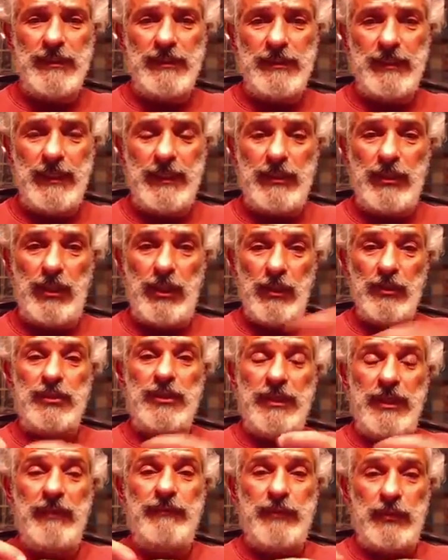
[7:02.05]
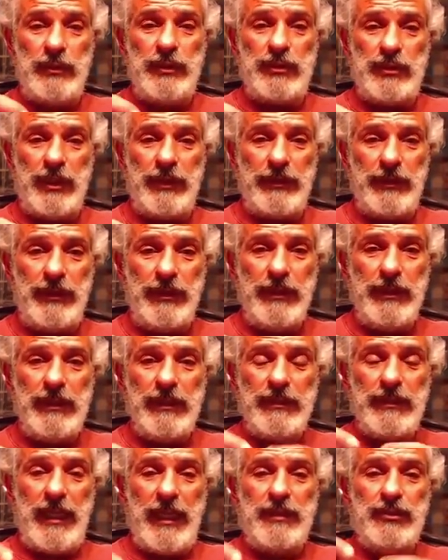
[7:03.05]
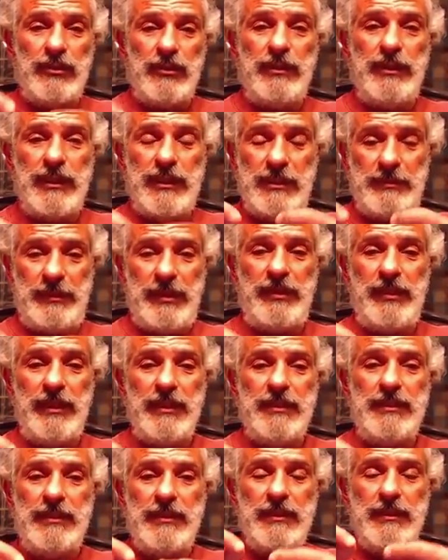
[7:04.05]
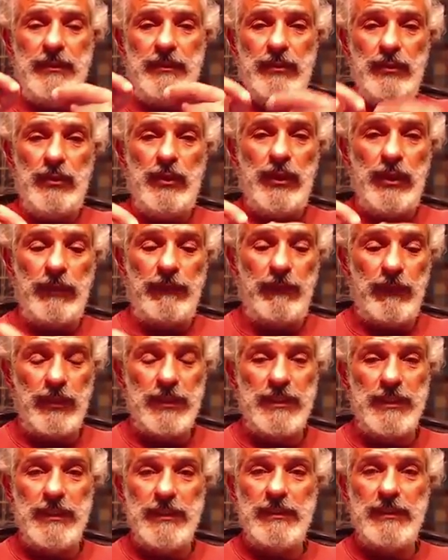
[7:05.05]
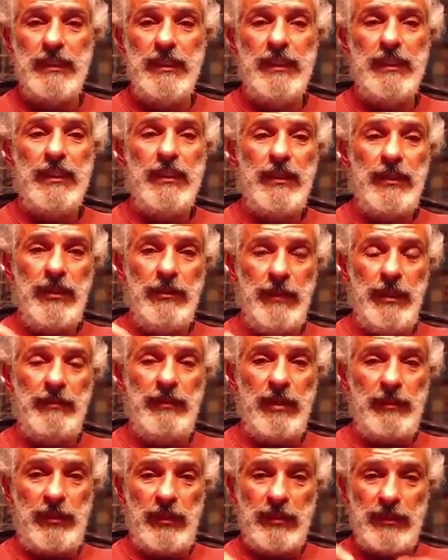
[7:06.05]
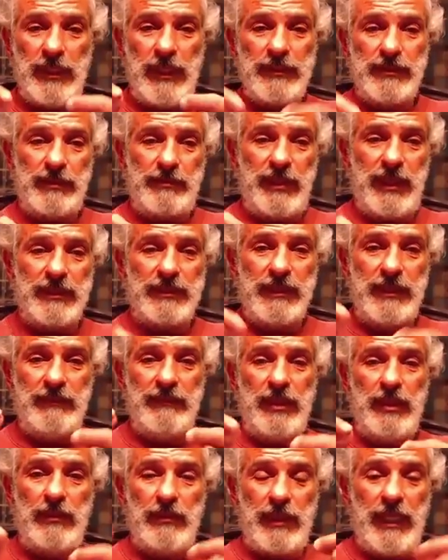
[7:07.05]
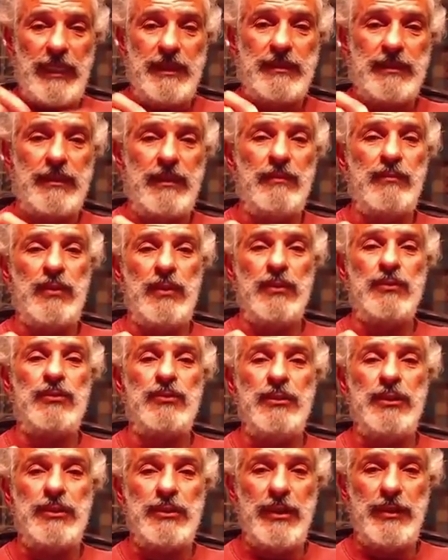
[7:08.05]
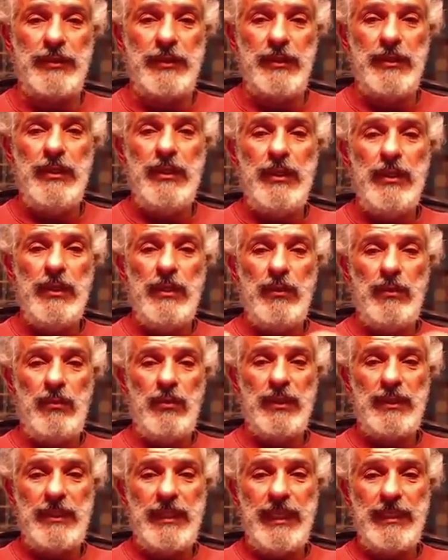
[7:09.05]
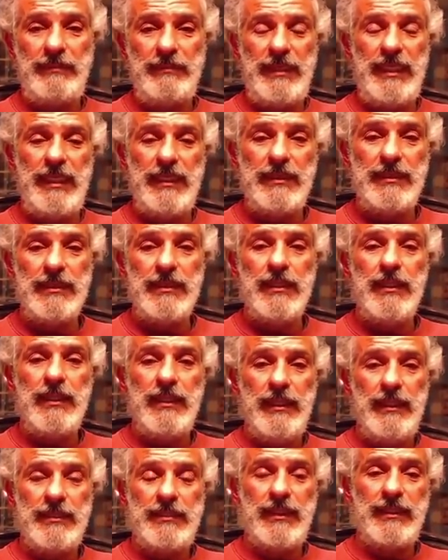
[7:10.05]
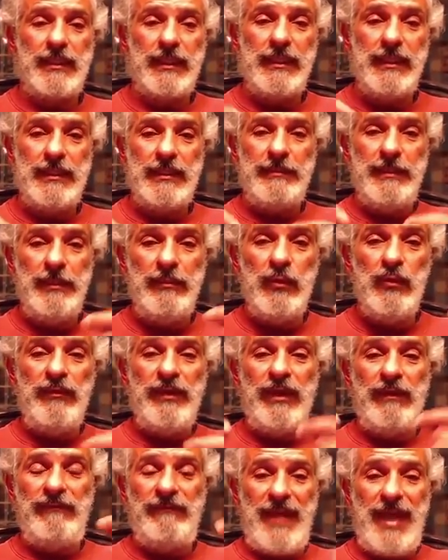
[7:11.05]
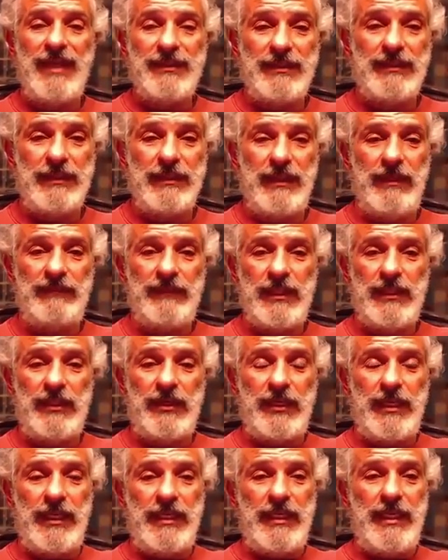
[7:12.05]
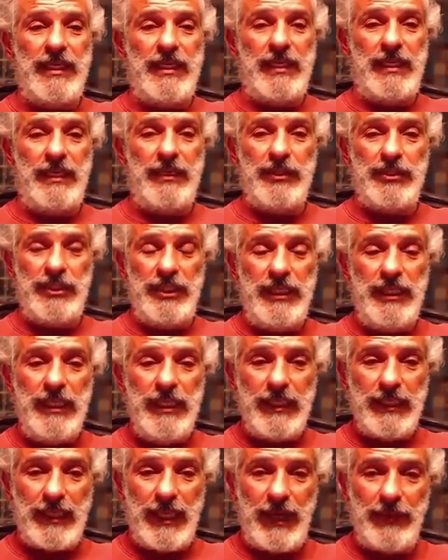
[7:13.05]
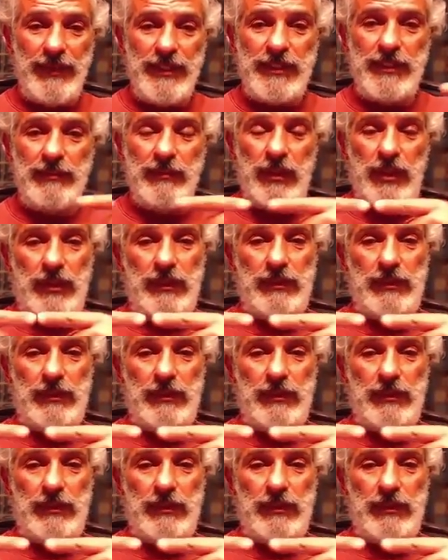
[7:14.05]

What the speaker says: to get close enough to each other to actually experience nuclear forces. Remember, protons are positive, they don't like to come close to each other. What that means is that they need to be moving fast enough that their kinetic energy carries them